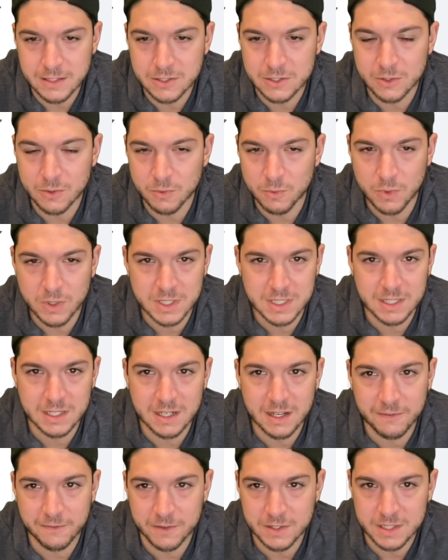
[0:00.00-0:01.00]
So what's the
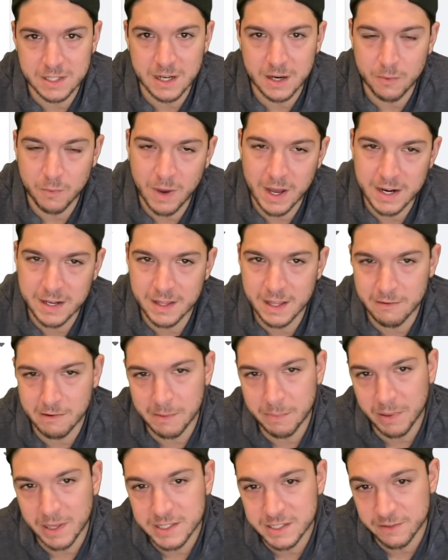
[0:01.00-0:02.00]
difference there? Why do they
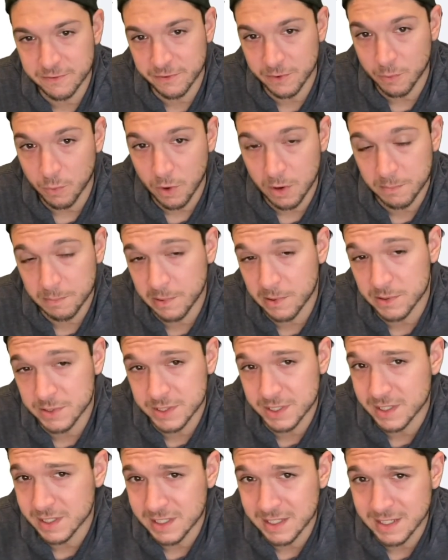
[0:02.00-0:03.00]
replace it for one
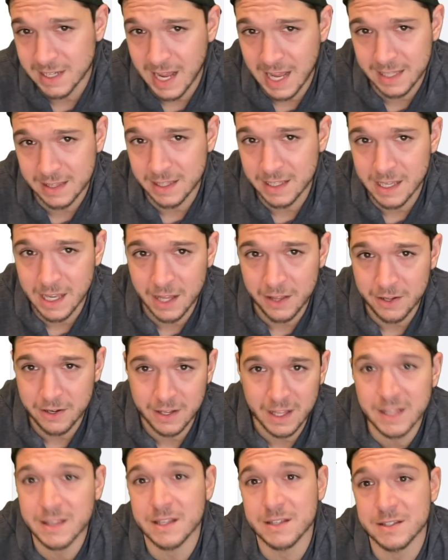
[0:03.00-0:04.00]
person and not the other?
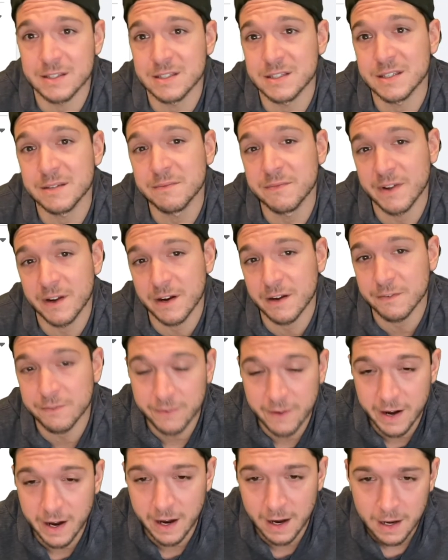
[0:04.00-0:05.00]
That doesn't seem very
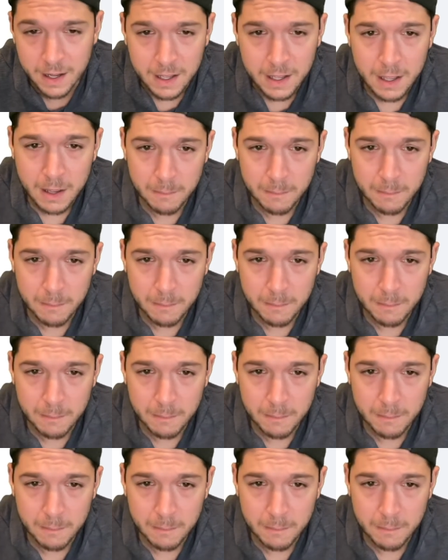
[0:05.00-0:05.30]
fair.